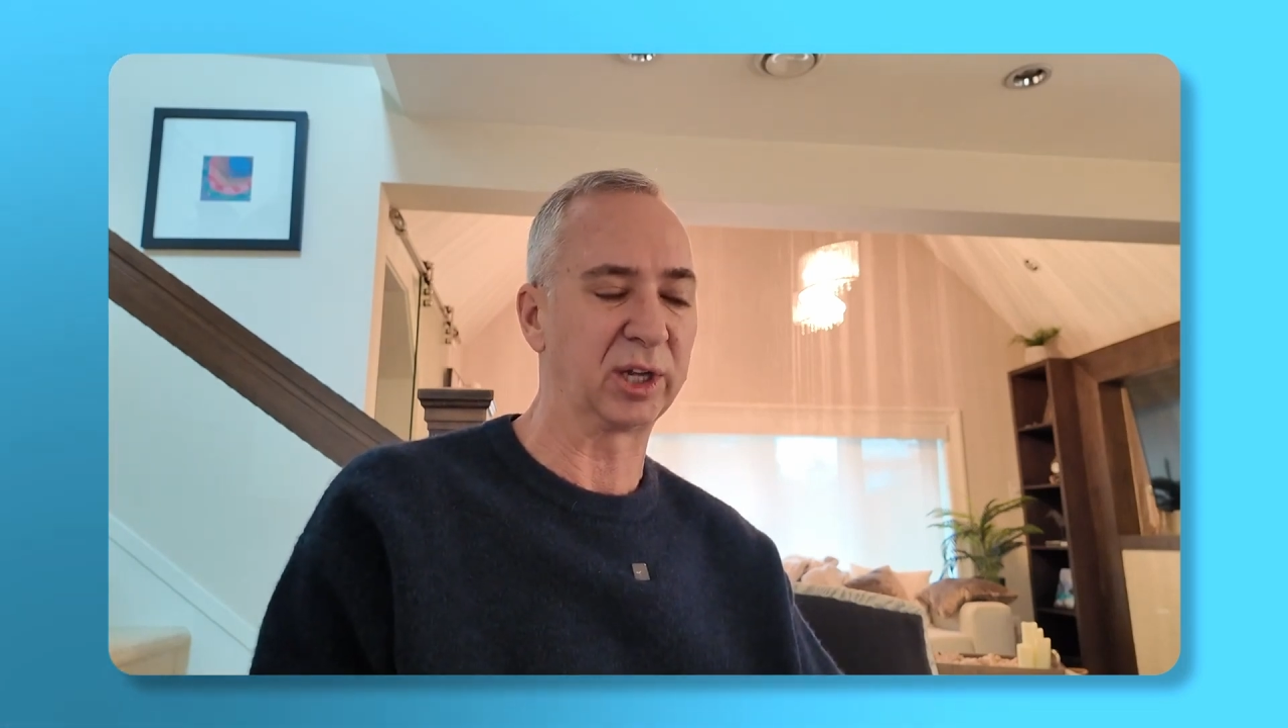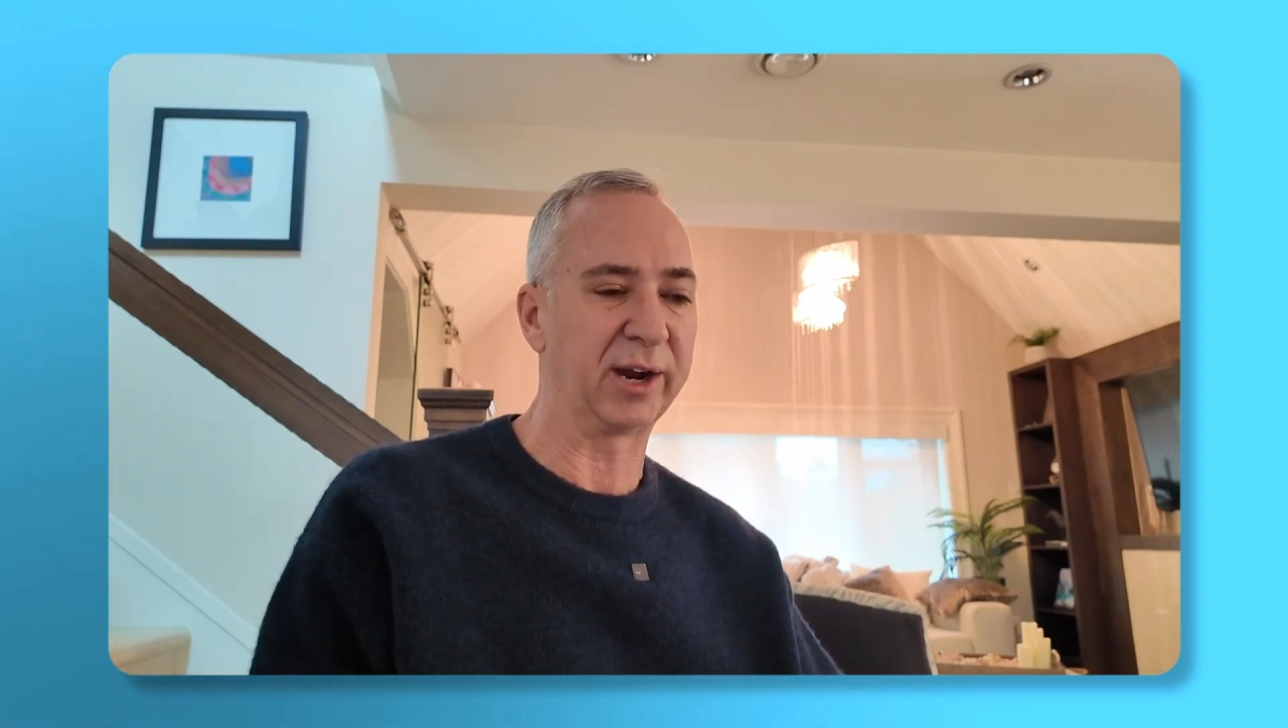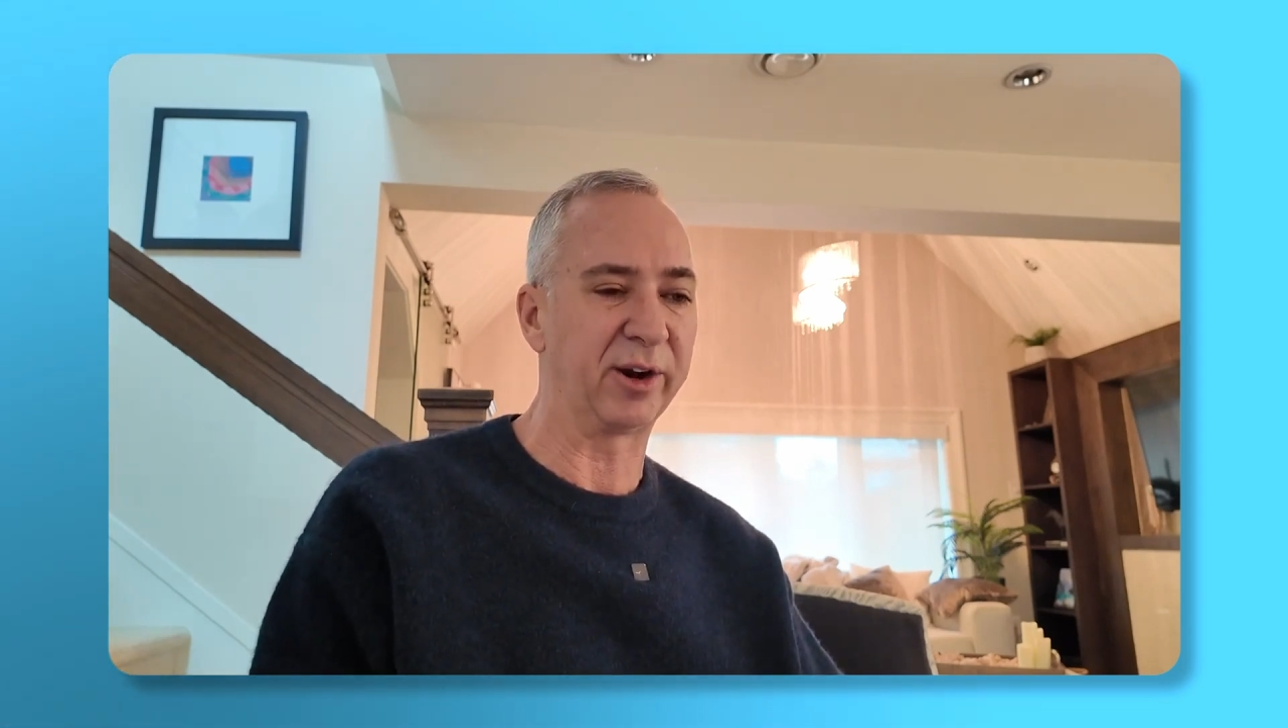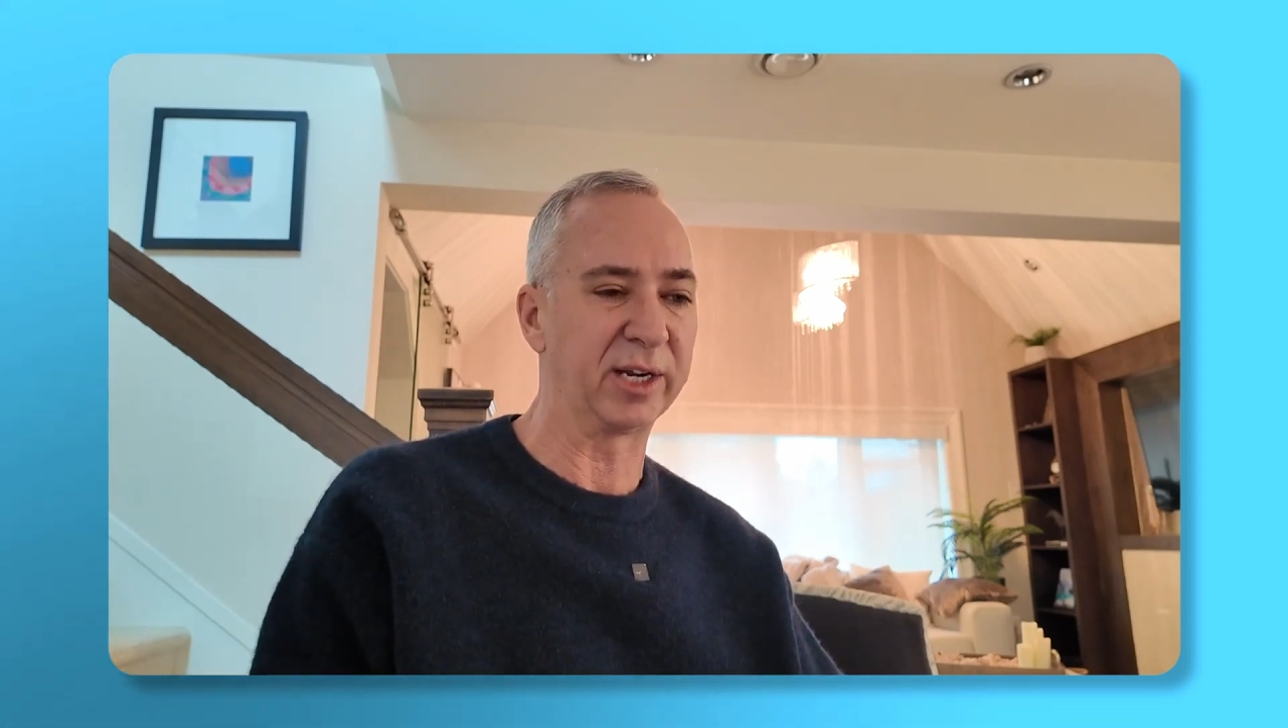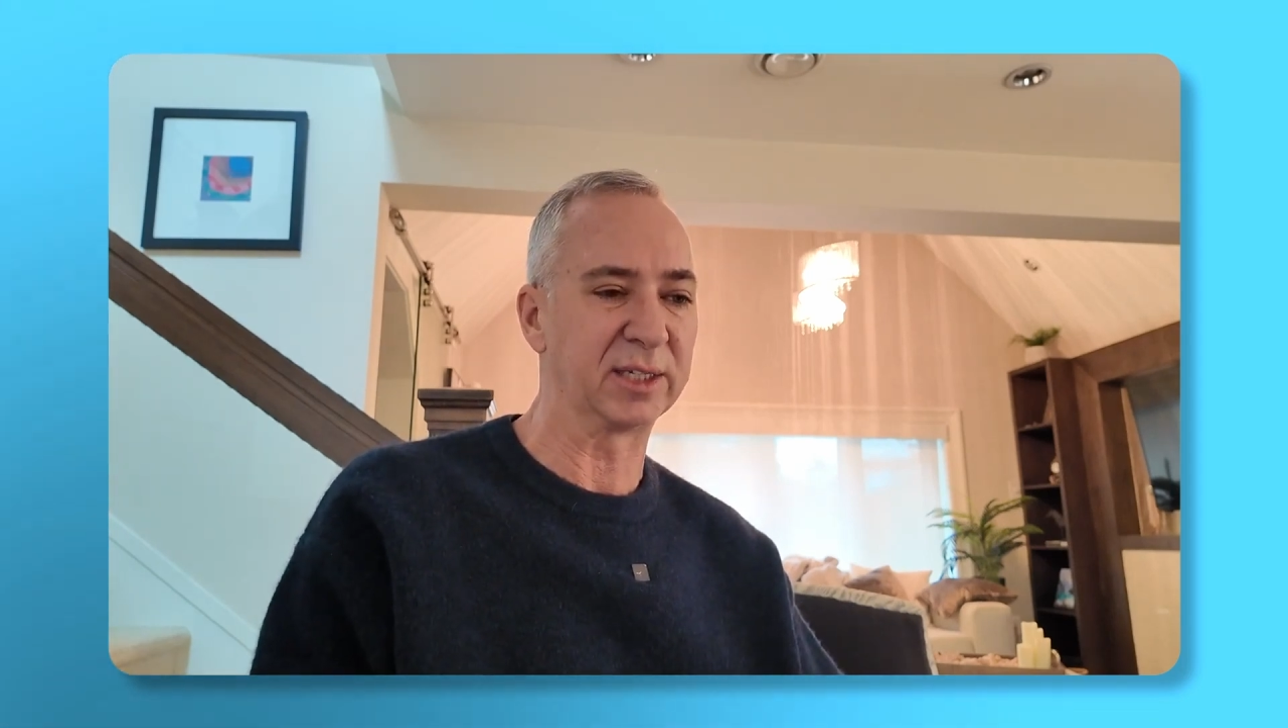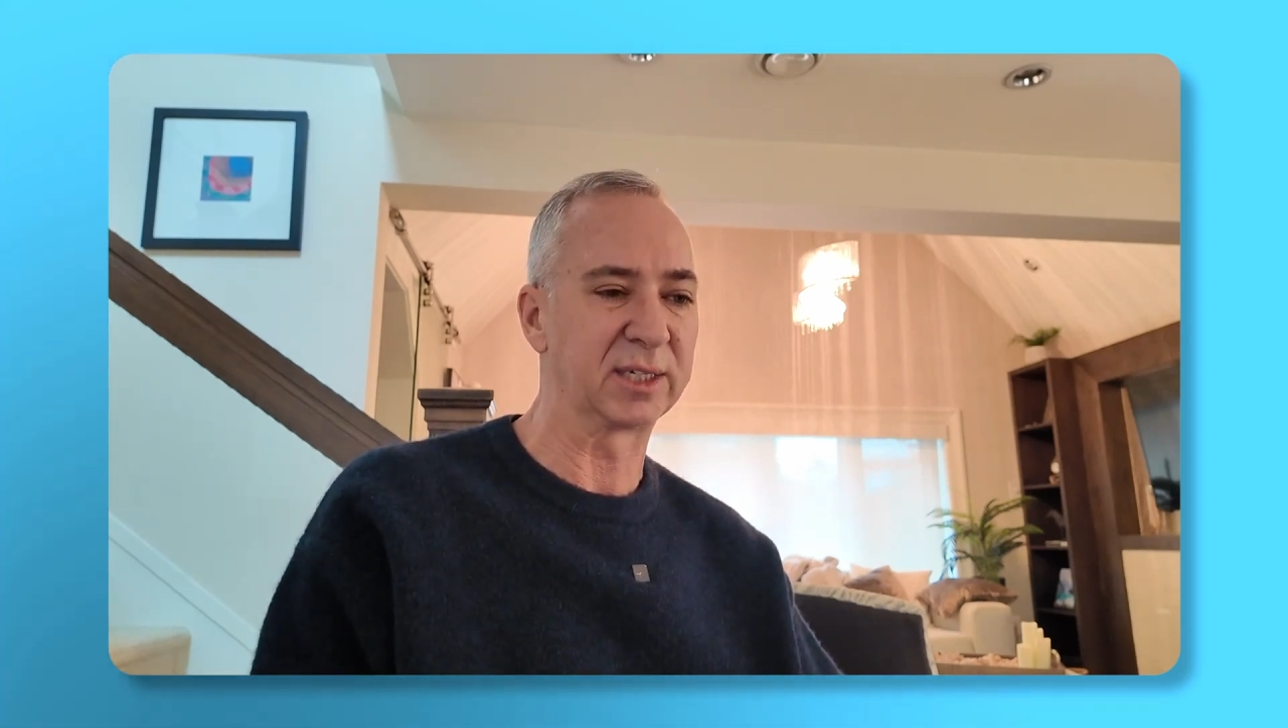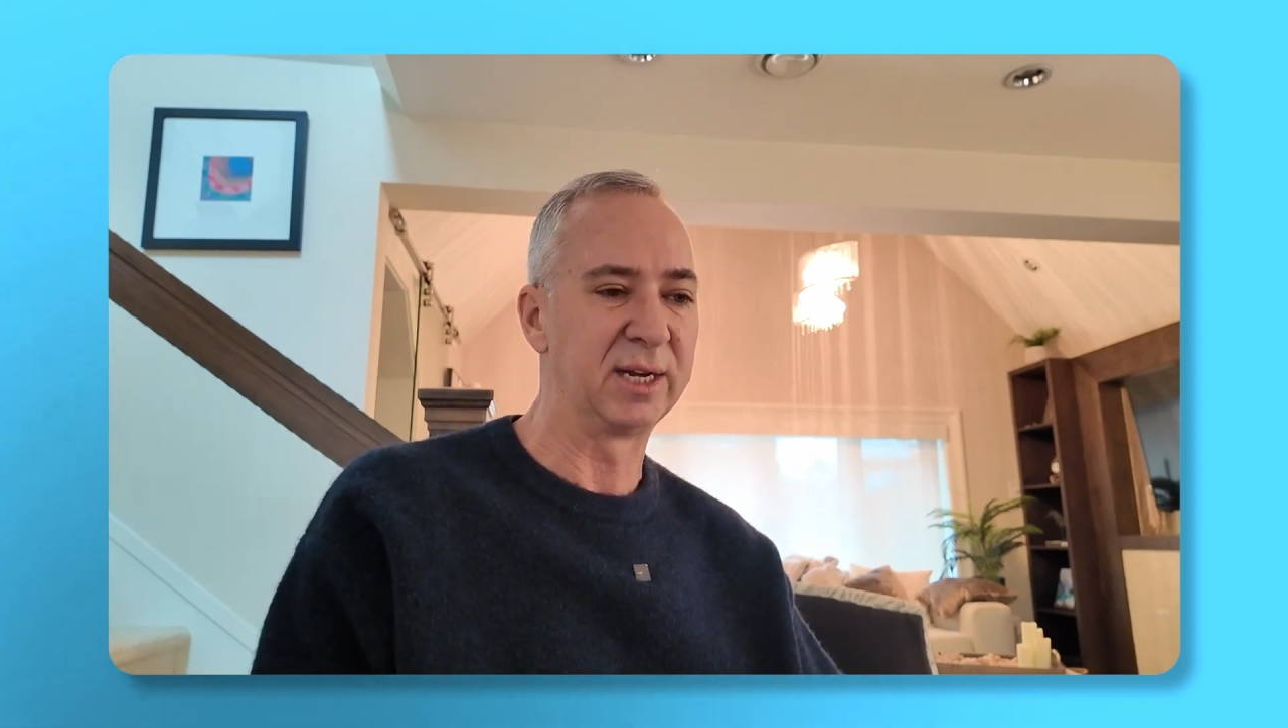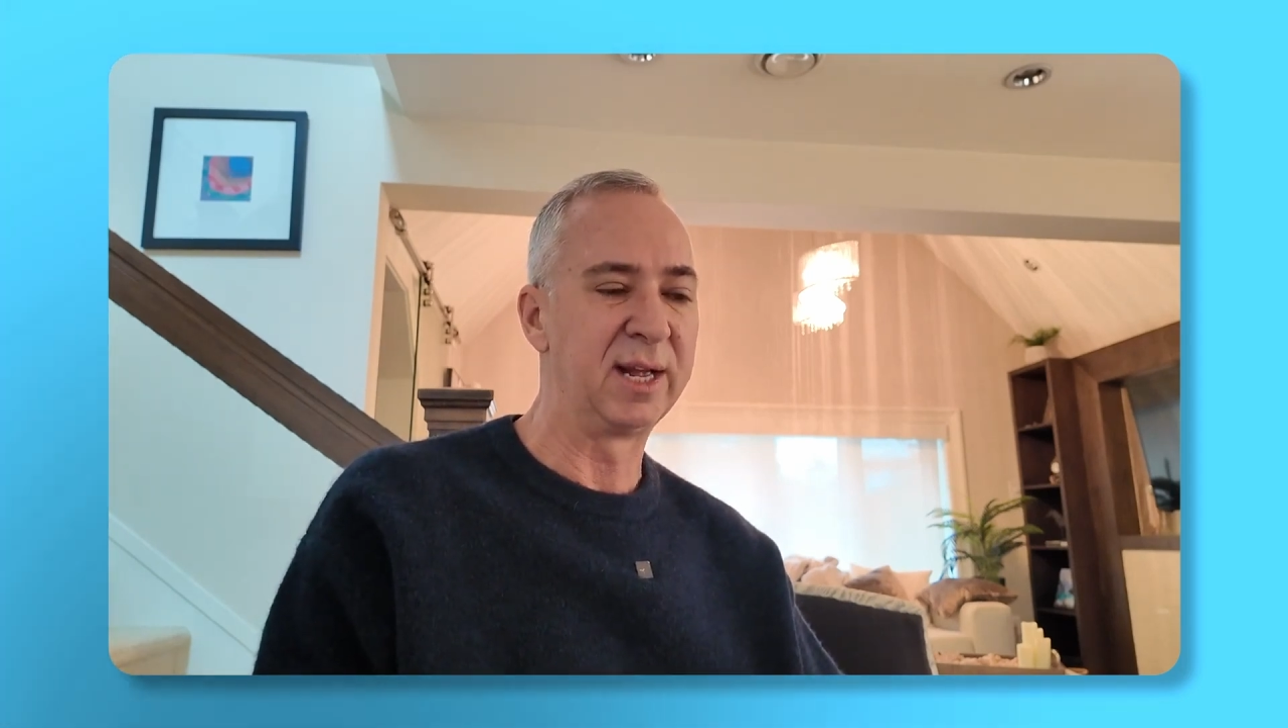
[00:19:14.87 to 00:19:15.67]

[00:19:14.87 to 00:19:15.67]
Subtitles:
areas.